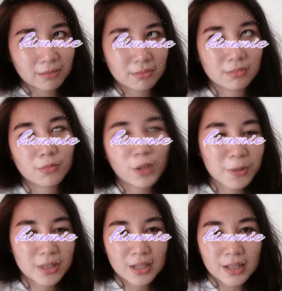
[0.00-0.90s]
like
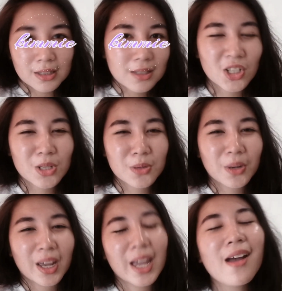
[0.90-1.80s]
1%, just
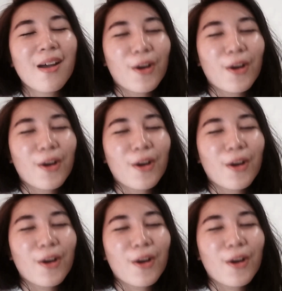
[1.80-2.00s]
okay,